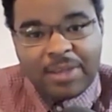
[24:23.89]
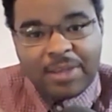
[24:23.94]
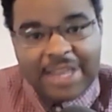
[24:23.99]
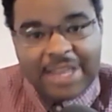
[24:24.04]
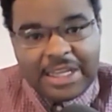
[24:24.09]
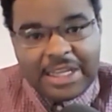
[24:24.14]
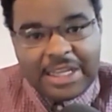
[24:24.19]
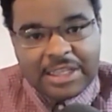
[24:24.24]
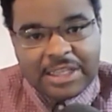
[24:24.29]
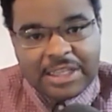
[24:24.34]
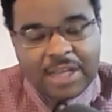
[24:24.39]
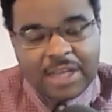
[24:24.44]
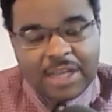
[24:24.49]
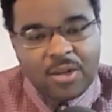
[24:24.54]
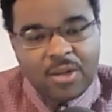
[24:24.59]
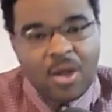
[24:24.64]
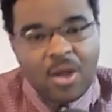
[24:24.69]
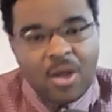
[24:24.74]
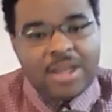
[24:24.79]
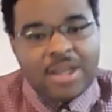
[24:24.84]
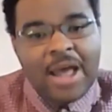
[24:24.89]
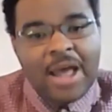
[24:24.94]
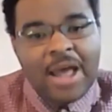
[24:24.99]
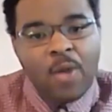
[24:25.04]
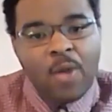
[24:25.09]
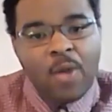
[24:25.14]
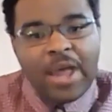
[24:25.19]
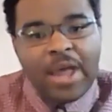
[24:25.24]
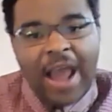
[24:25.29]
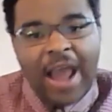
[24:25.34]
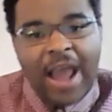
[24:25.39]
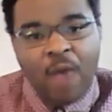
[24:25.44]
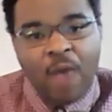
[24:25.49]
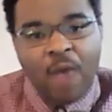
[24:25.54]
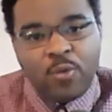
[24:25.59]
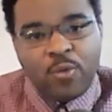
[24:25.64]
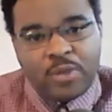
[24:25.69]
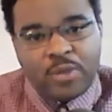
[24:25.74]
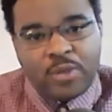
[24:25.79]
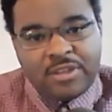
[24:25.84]
then he signed a law now that
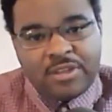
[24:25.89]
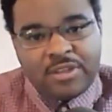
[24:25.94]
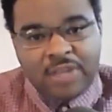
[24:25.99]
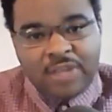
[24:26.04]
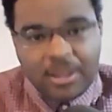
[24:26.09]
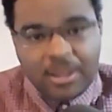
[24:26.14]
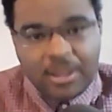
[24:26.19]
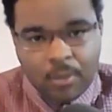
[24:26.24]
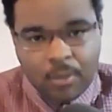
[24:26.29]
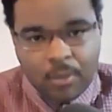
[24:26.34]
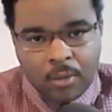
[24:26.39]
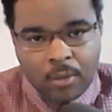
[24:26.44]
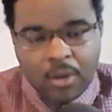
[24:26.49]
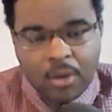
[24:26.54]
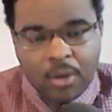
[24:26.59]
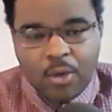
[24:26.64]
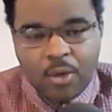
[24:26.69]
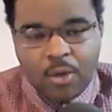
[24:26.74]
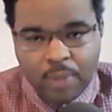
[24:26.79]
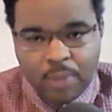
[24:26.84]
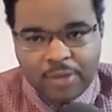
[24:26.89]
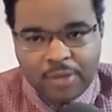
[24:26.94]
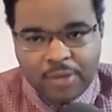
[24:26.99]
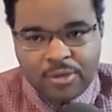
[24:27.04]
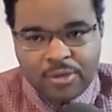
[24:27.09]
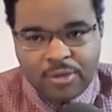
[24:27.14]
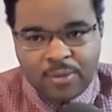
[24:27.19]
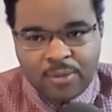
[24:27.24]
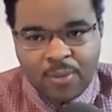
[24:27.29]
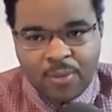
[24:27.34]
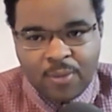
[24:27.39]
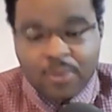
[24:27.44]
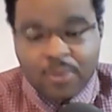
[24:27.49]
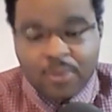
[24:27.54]
every single registered voter,